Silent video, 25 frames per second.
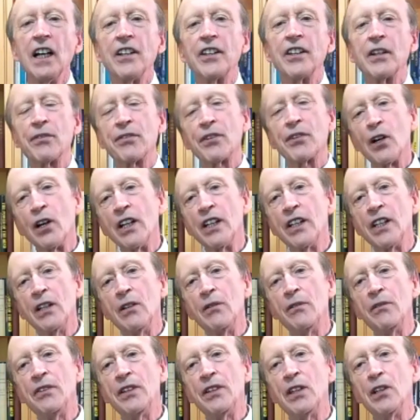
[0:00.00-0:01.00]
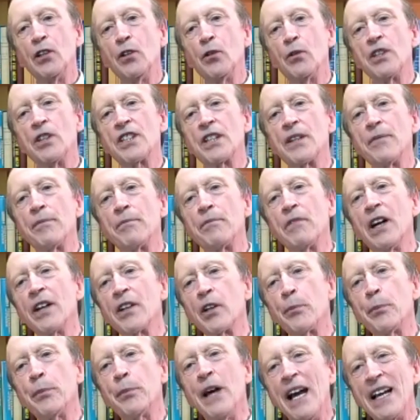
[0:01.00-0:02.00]
The Freudian view was a
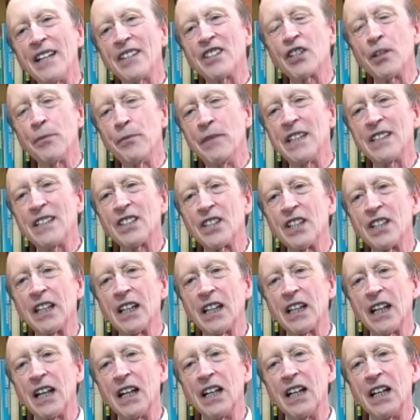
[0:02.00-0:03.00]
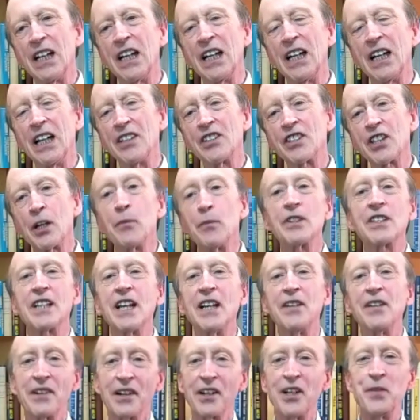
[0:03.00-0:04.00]
rather pessimistic, and some would
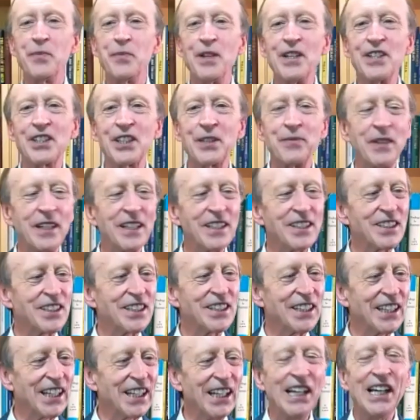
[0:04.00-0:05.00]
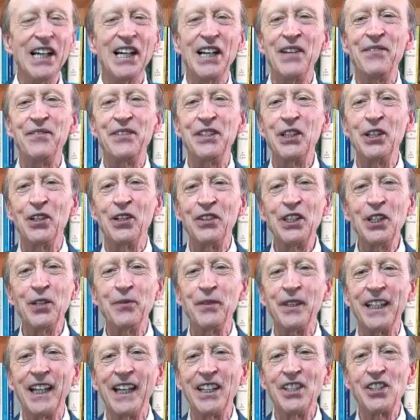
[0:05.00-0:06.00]
say very pessimistic view of
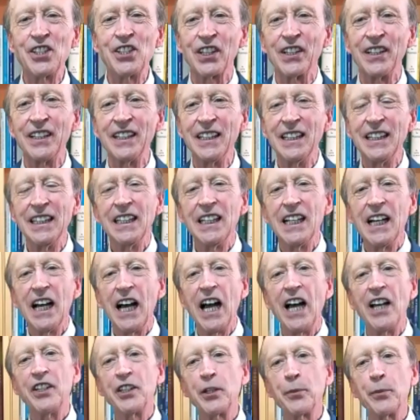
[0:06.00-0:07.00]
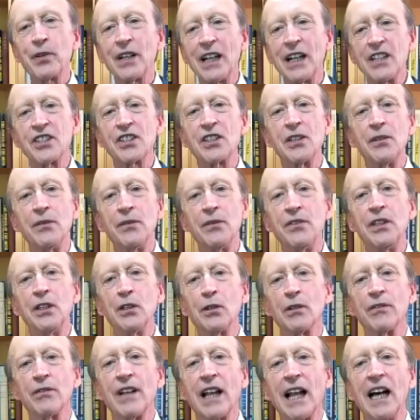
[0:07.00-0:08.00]
human nature, a depressive
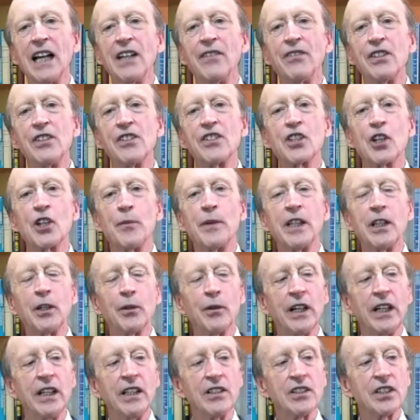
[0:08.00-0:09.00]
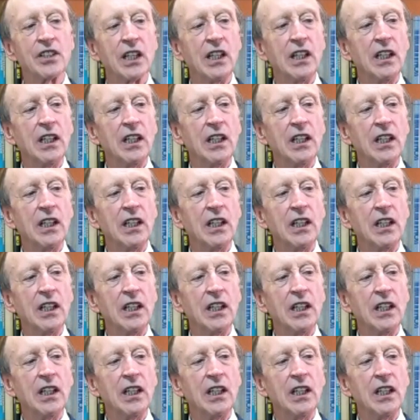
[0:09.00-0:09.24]
view of life in so many ways.